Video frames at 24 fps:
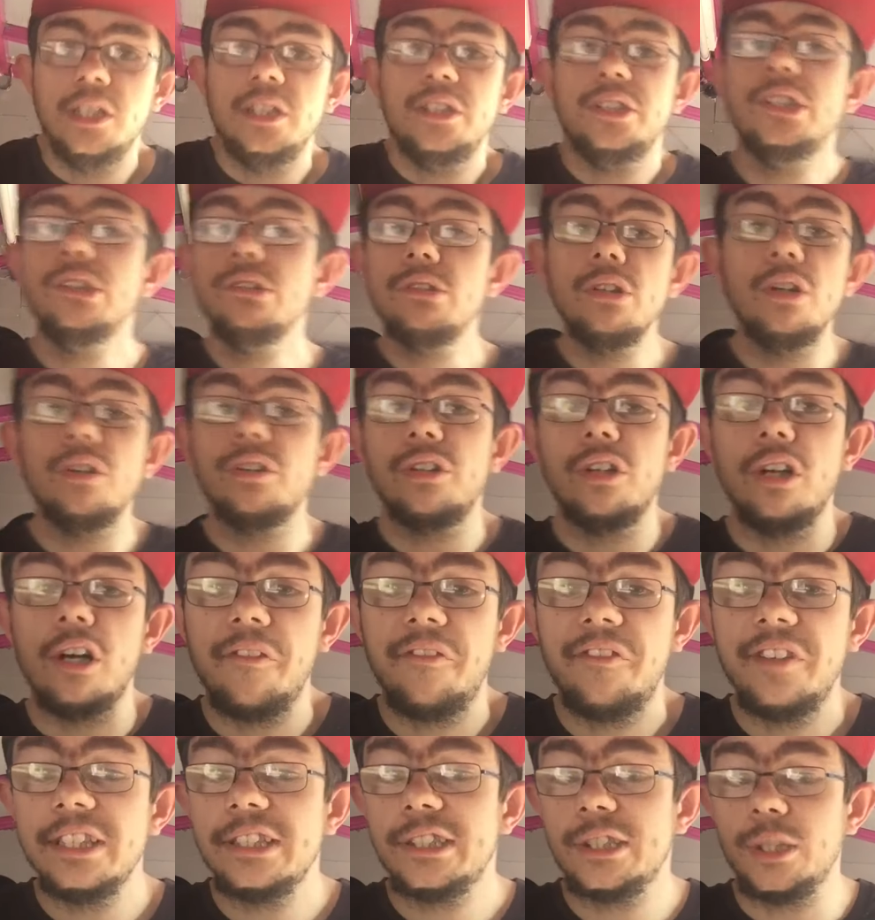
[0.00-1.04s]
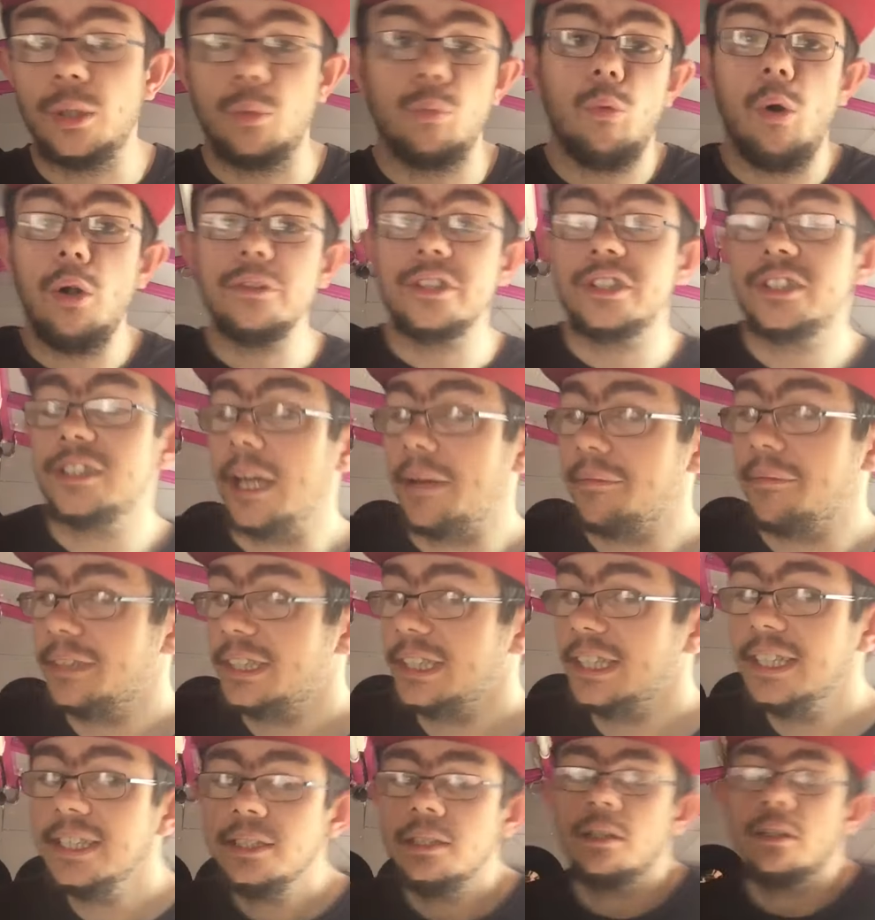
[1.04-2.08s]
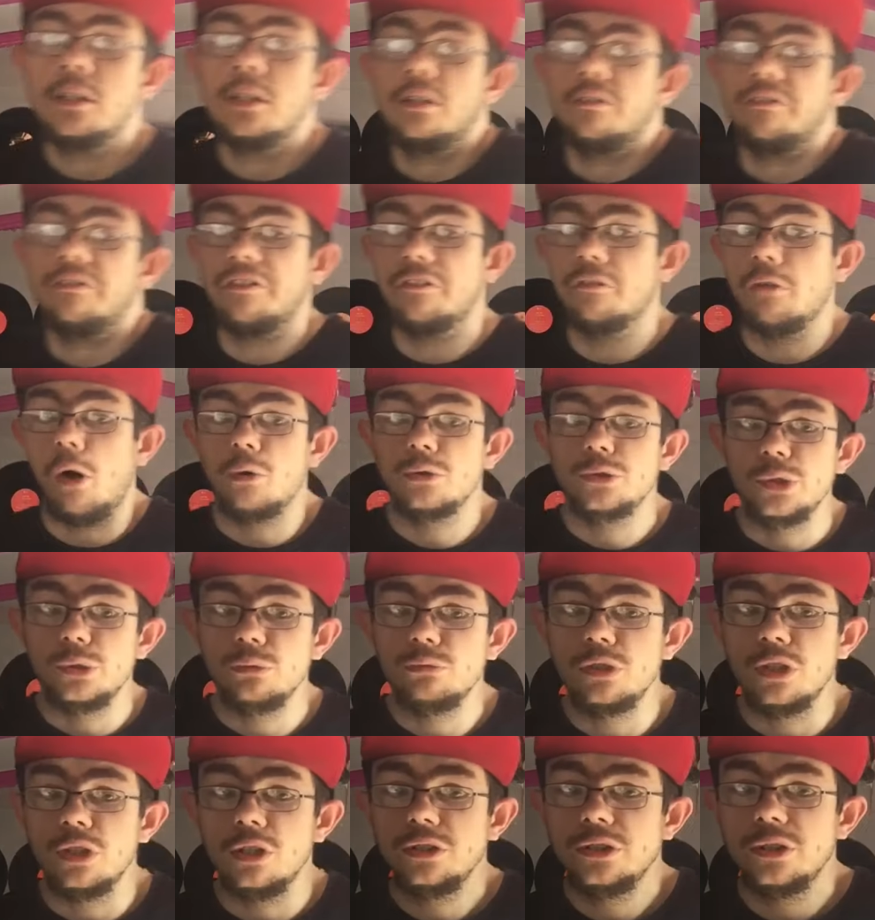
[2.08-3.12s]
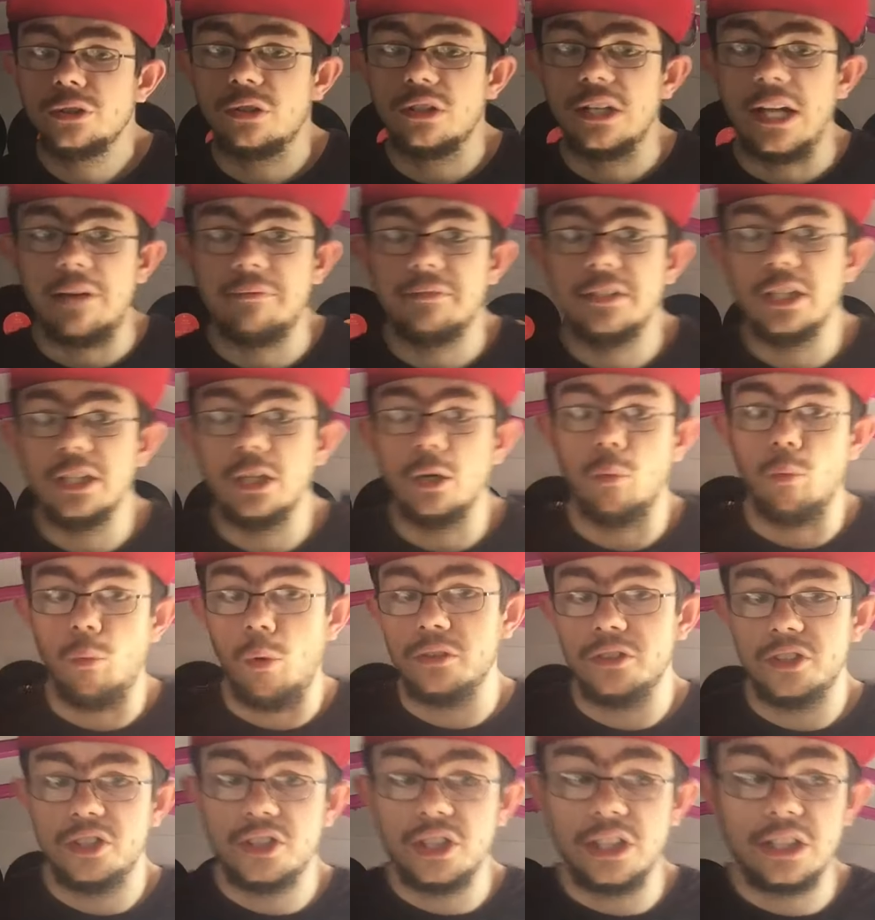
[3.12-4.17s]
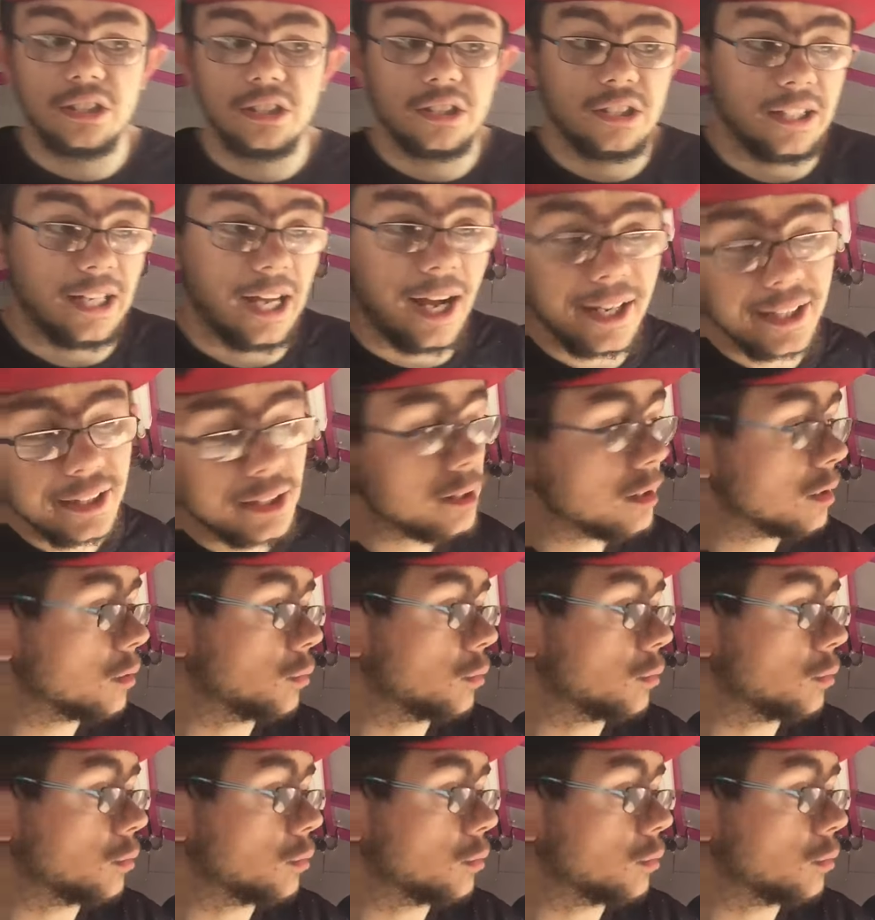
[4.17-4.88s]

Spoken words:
you don't know if it's at 170. For all you know, you could have it at 169,